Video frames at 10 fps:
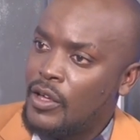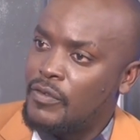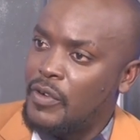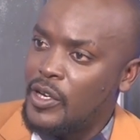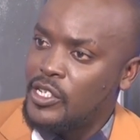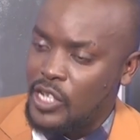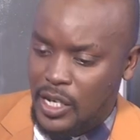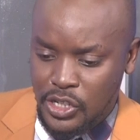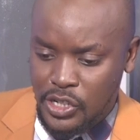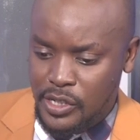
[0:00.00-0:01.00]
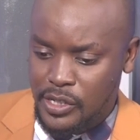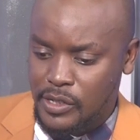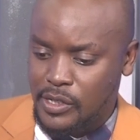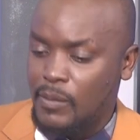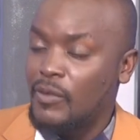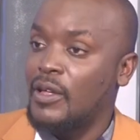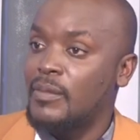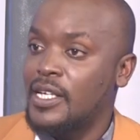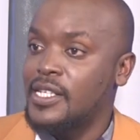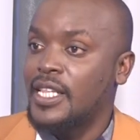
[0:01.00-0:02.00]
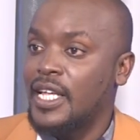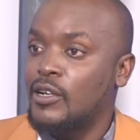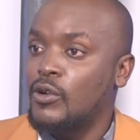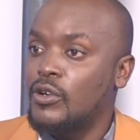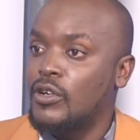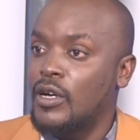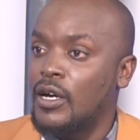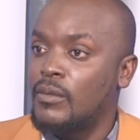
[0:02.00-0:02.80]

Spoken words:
various challenges. Some of them, they're saying that, look,